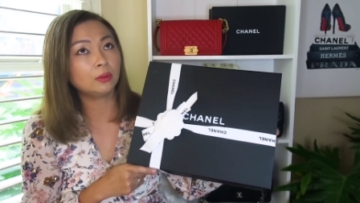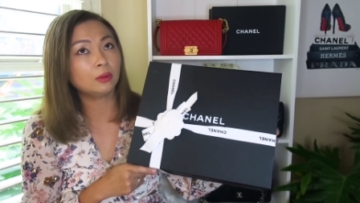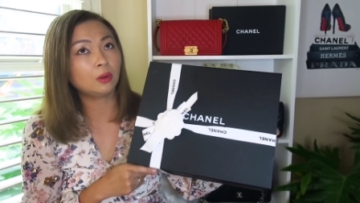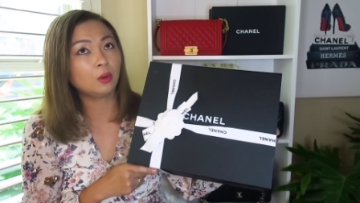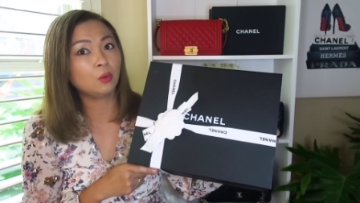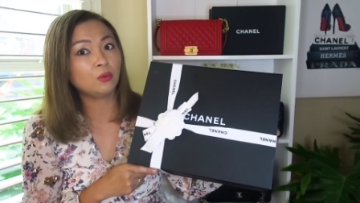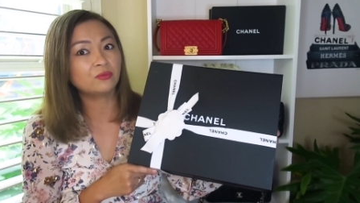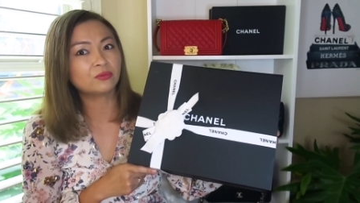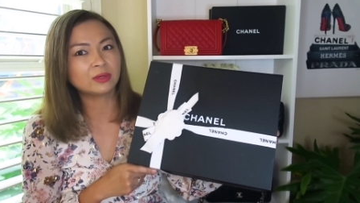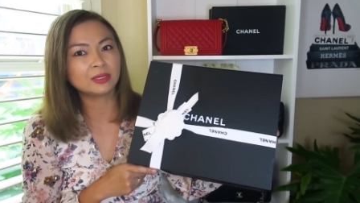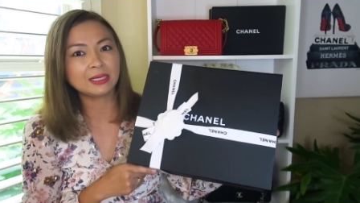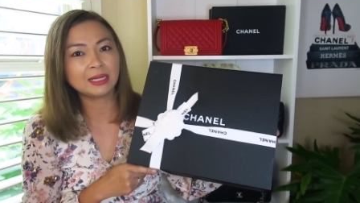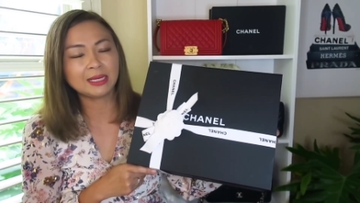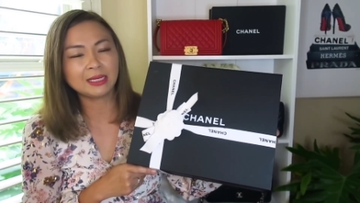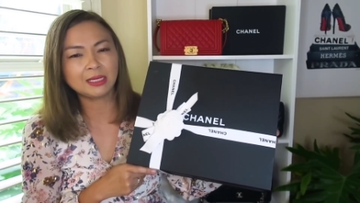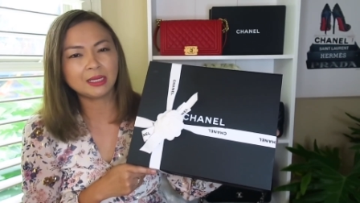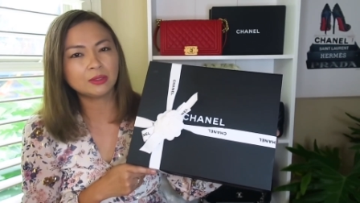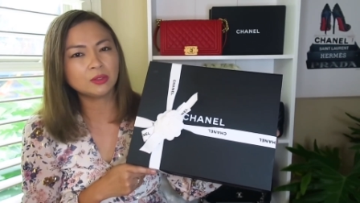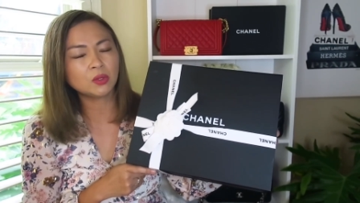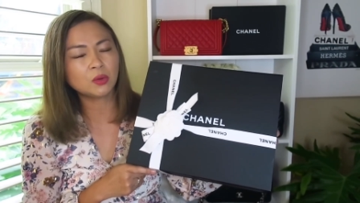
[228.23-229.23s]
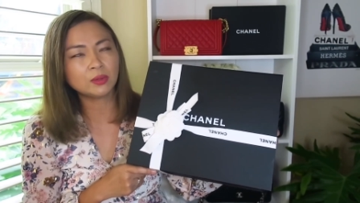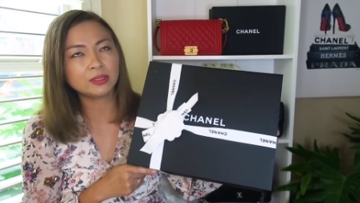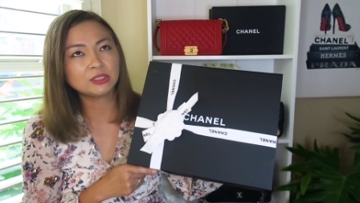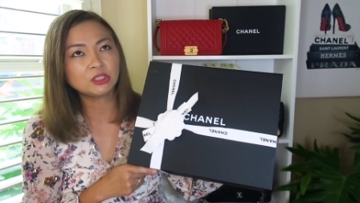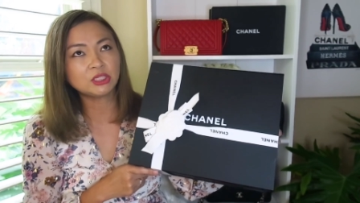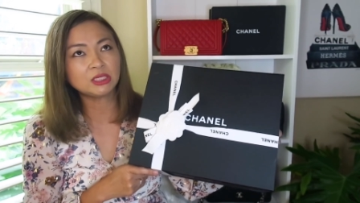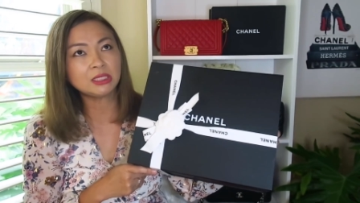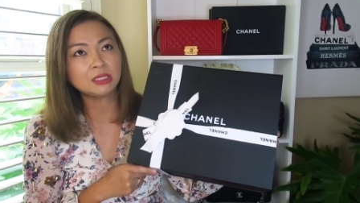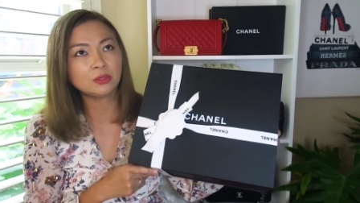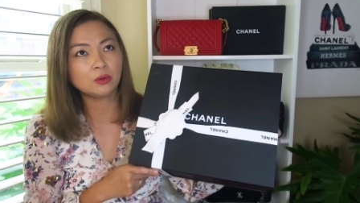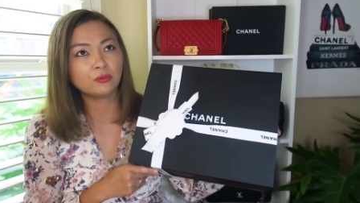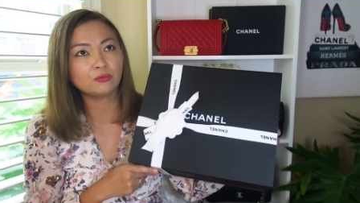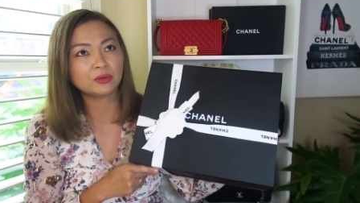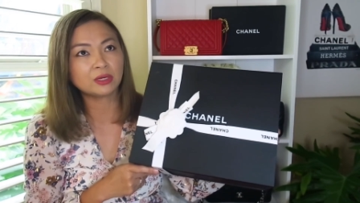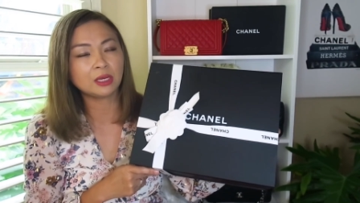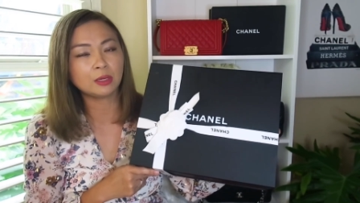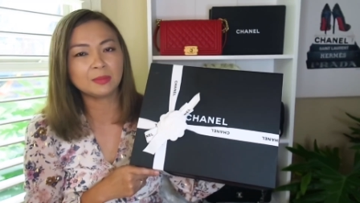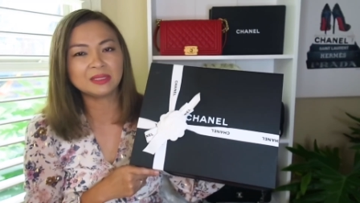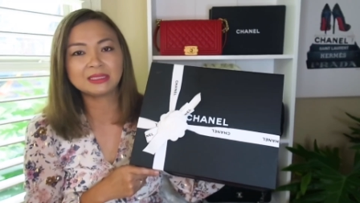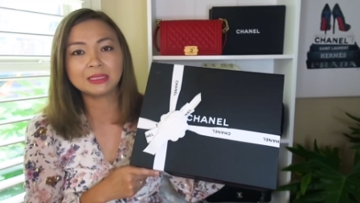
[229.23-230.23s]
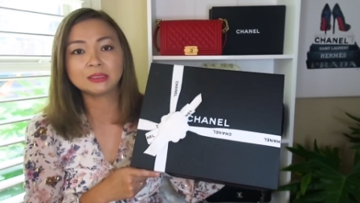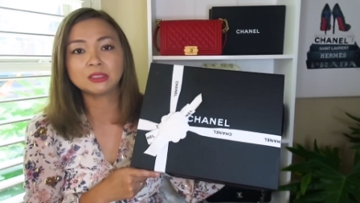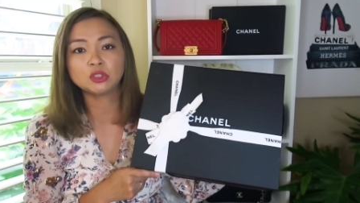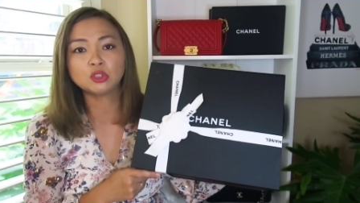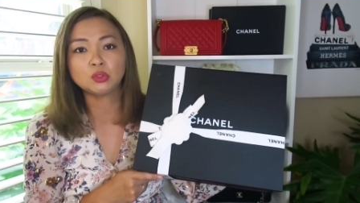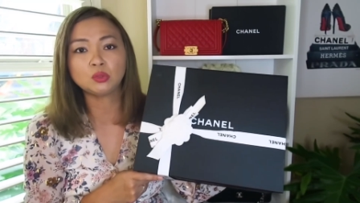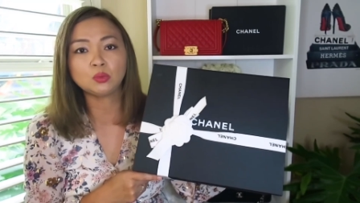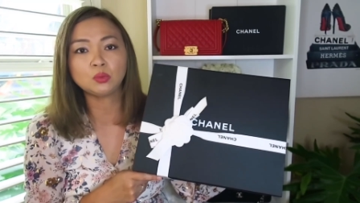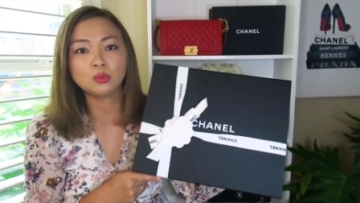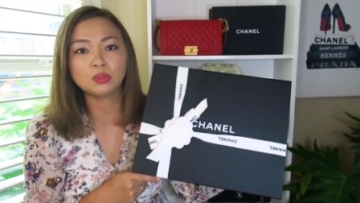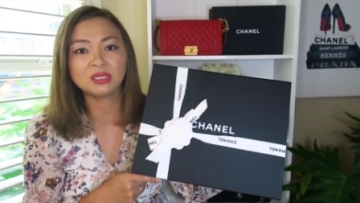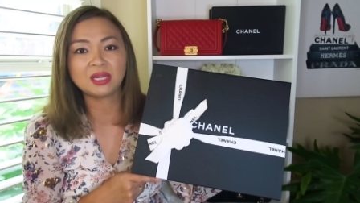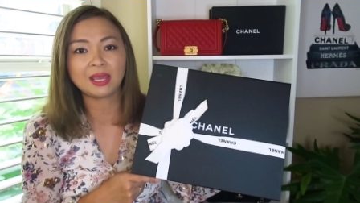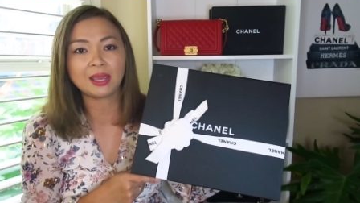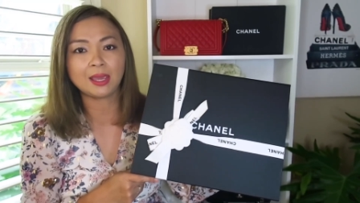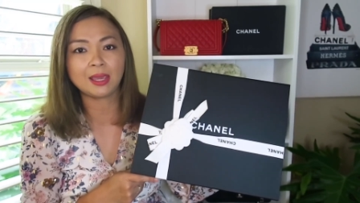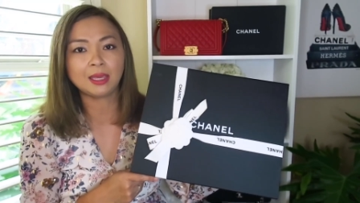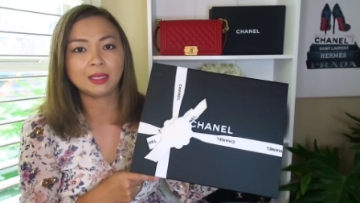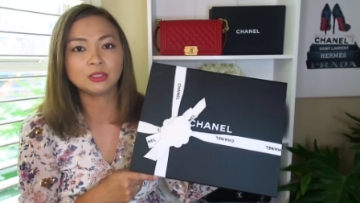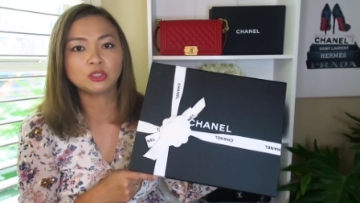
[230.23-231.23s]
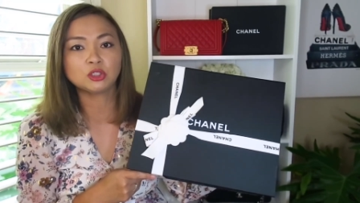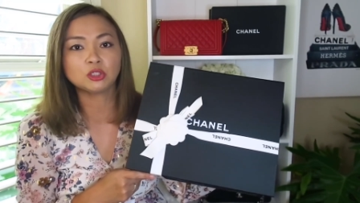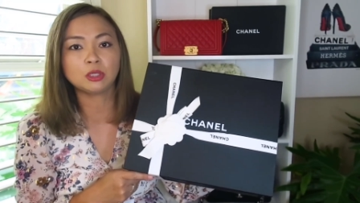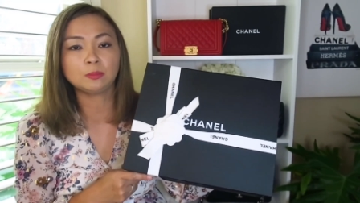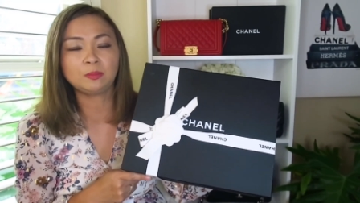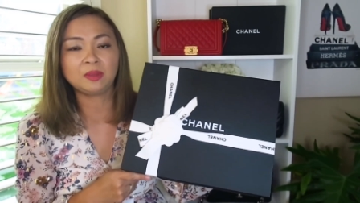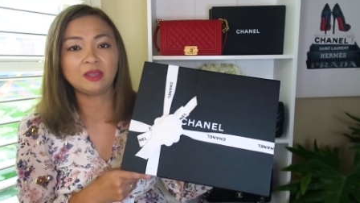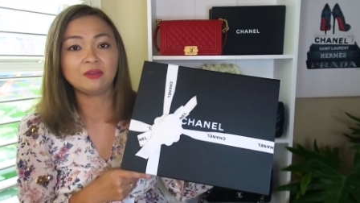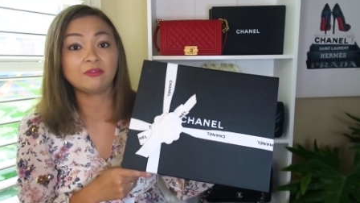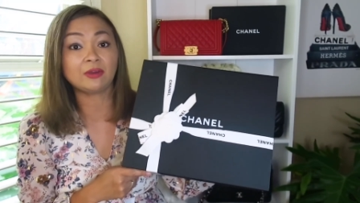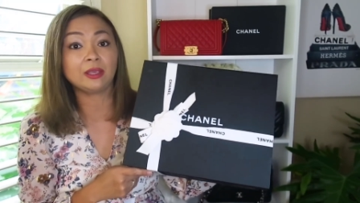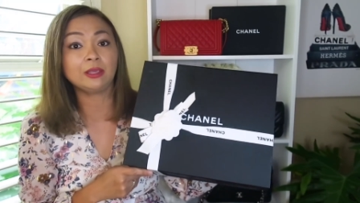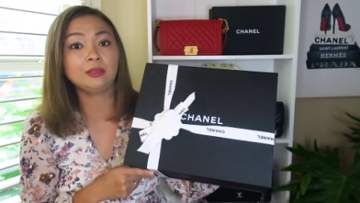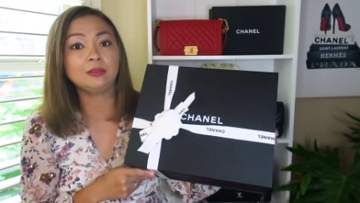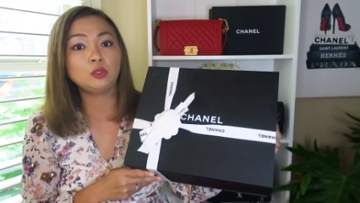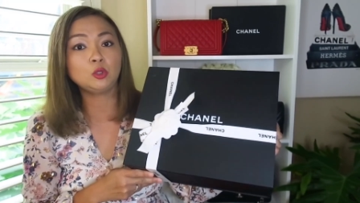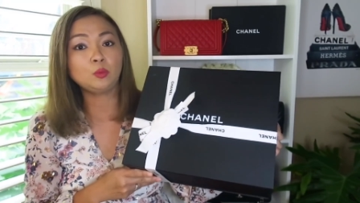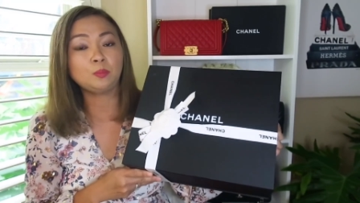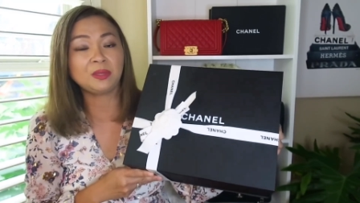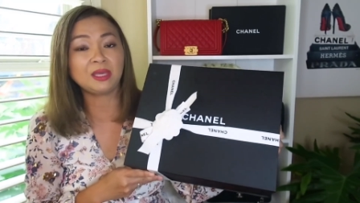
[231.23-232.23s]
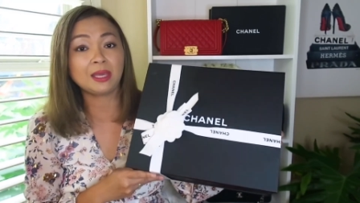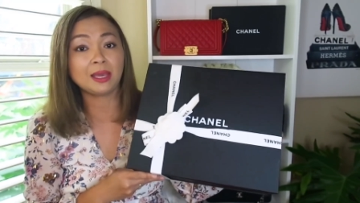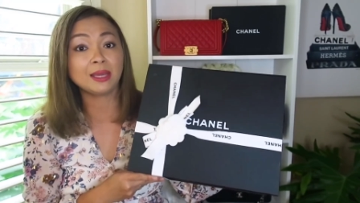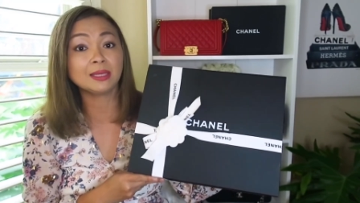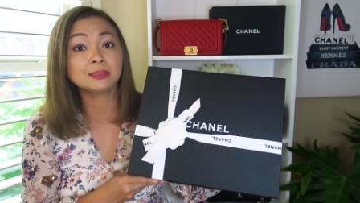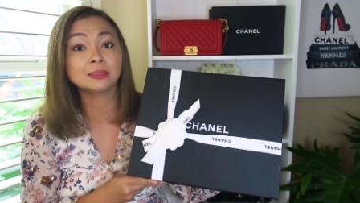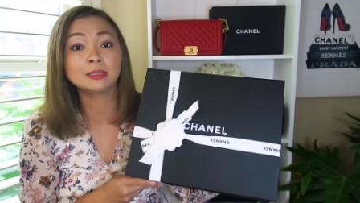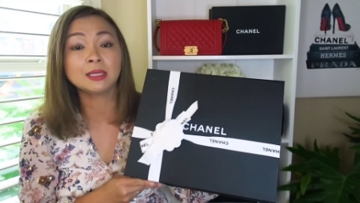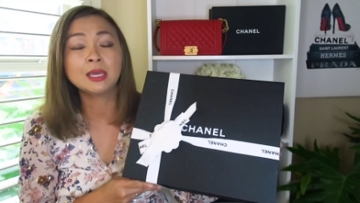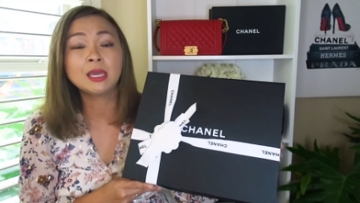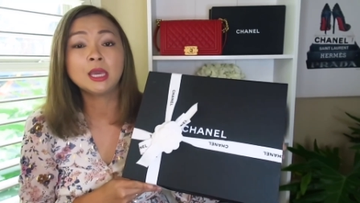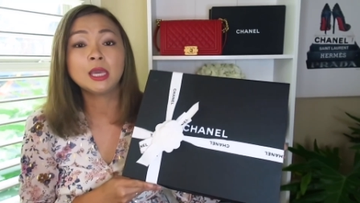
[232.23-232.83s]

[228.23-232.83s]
overnighted no she didn't overnight but it's a two-day shipping via UPS